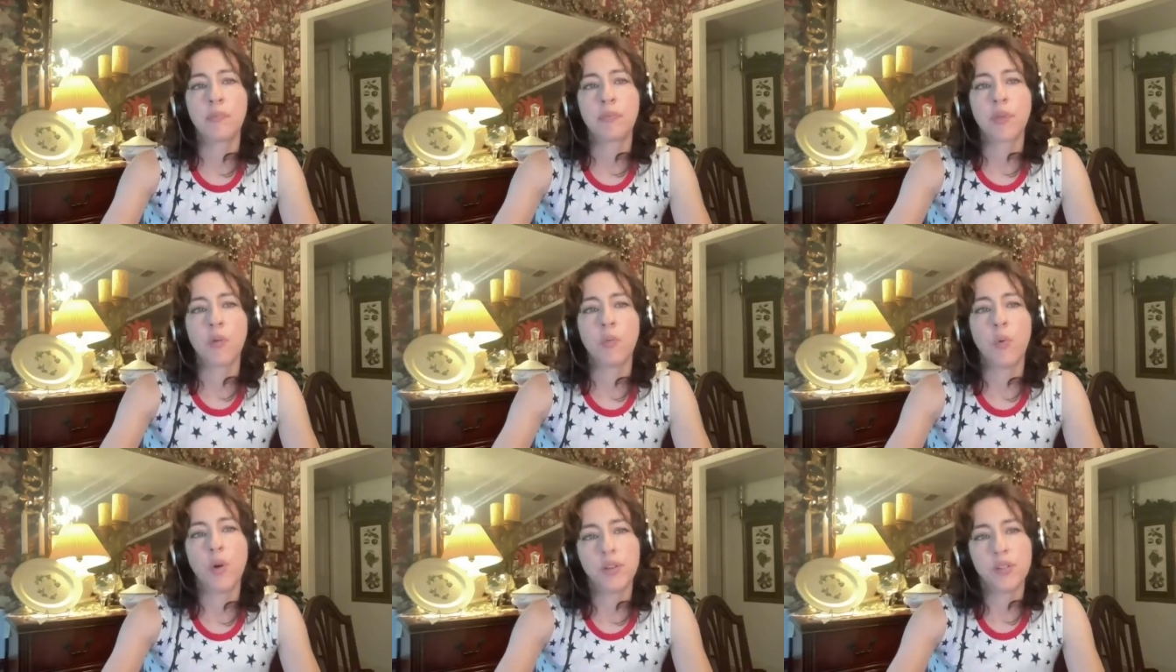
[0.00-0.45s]

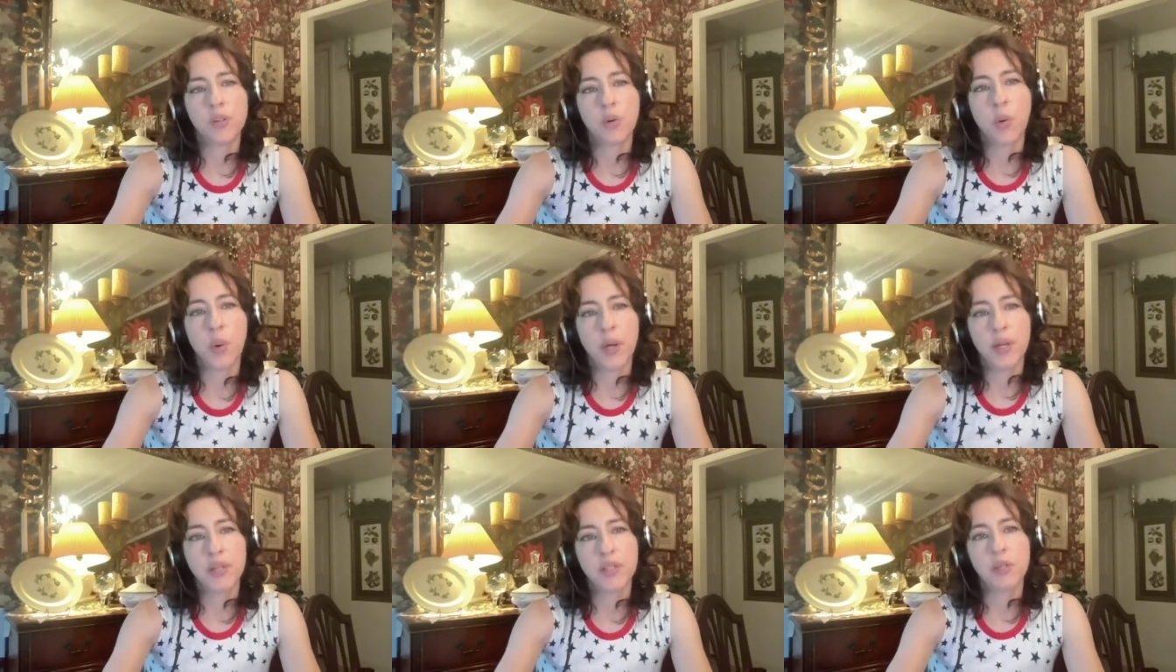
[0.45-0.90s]
was
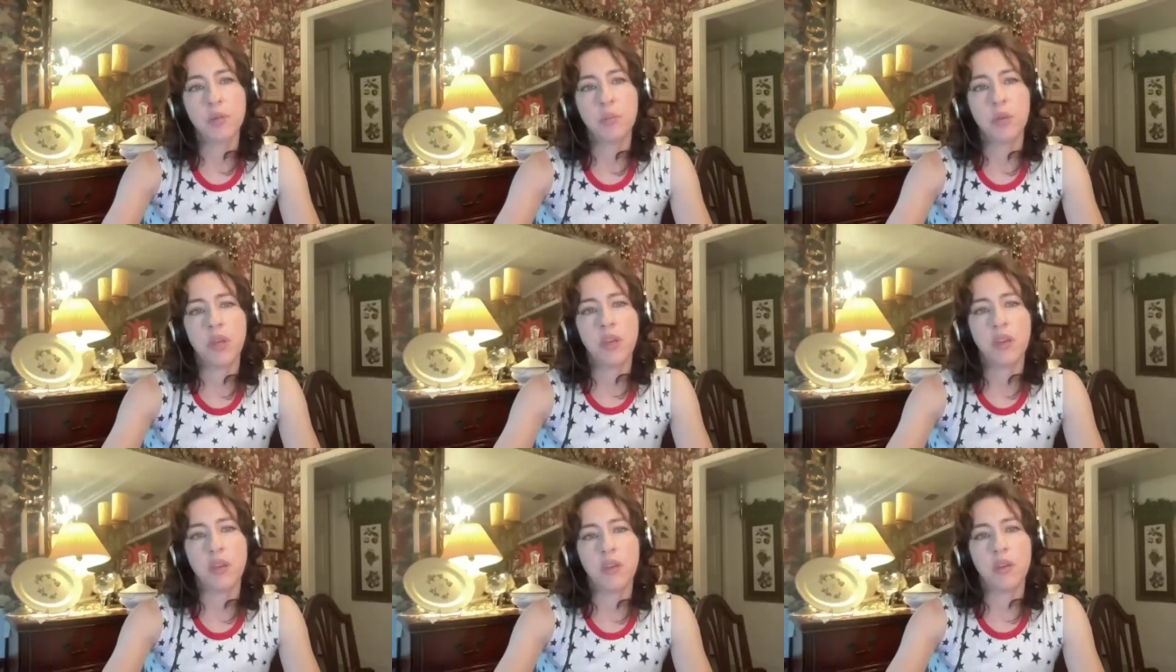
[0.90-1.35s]
going to
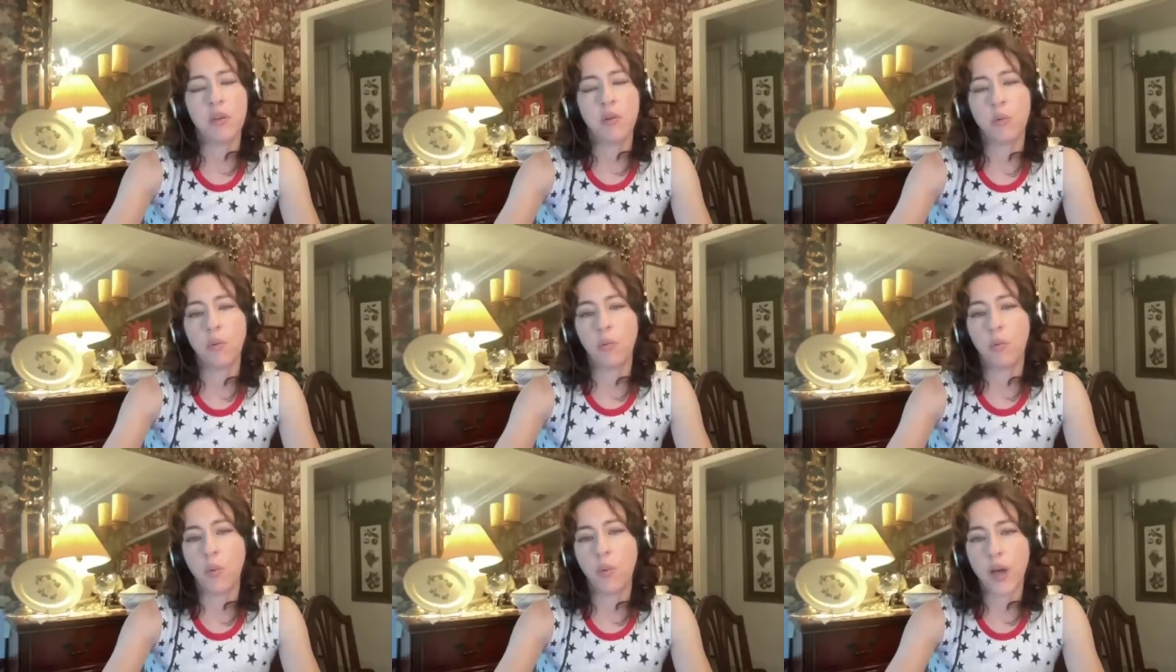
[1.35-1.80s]
be
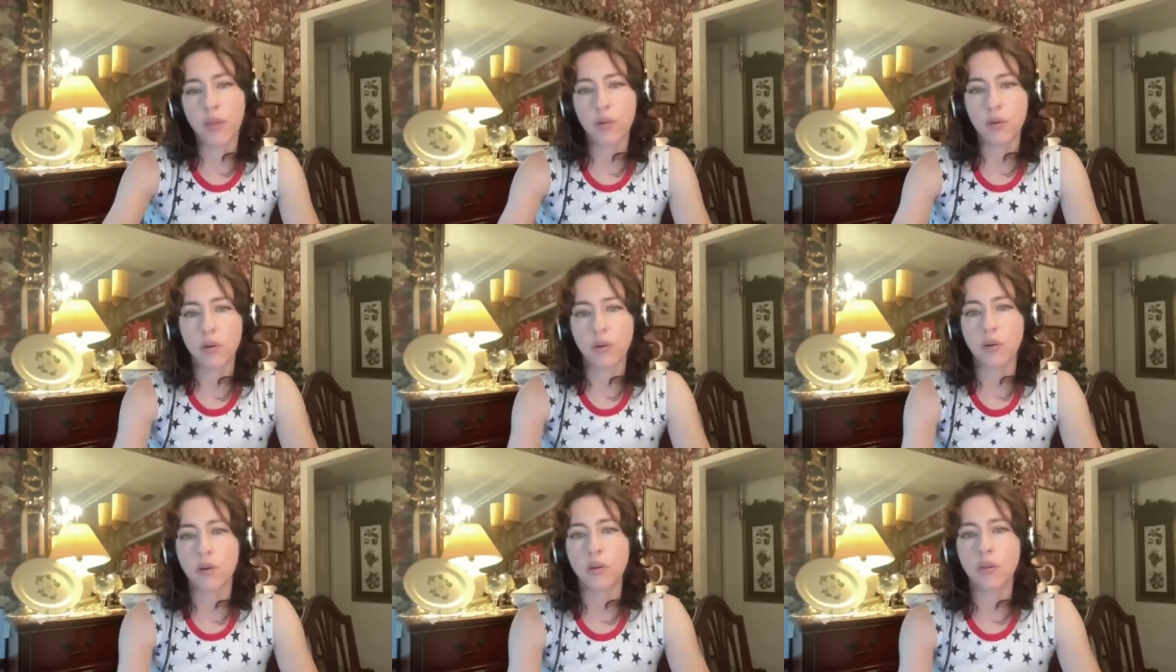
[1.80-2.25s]

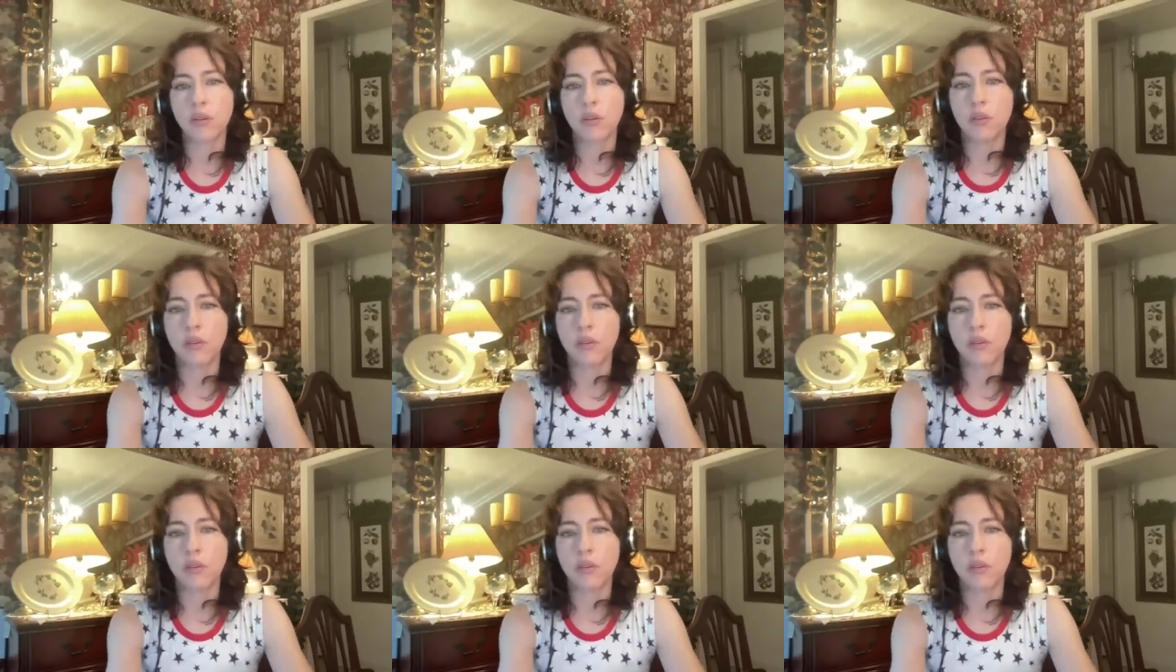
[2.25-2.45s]
whether